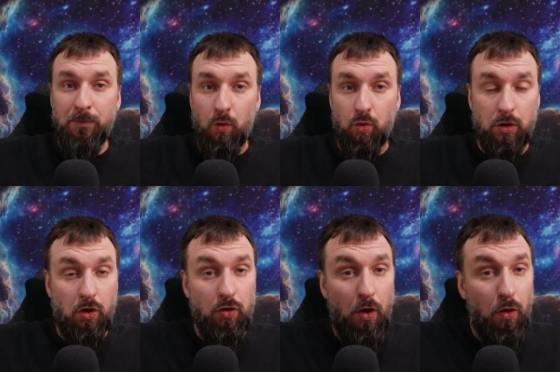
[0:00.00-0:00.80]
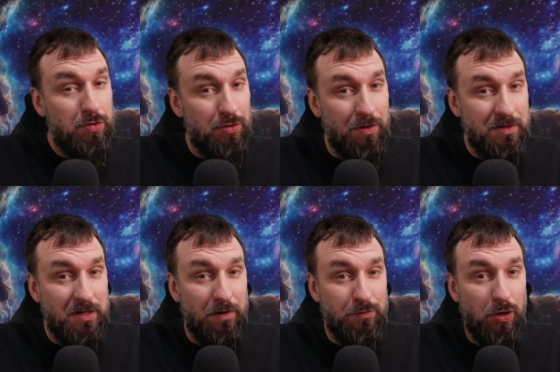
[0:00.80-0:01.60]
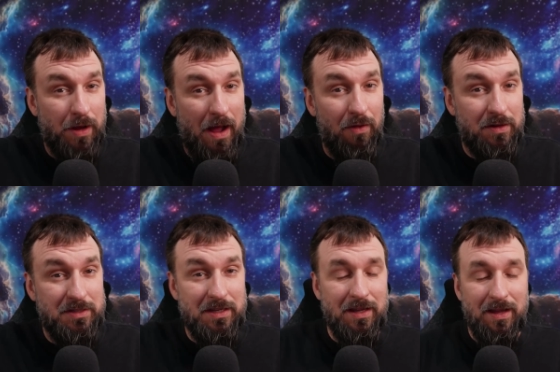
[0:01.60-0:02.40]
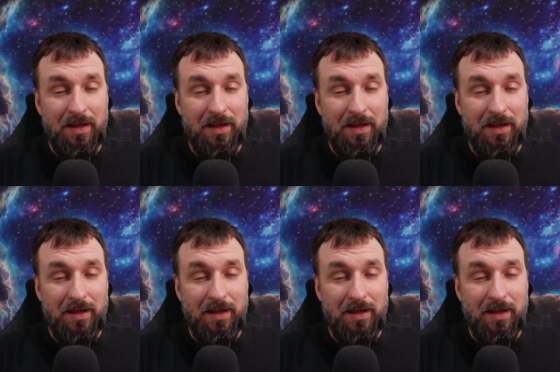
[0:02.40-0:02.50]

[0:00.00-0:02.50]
or closer to the center of our galaxy,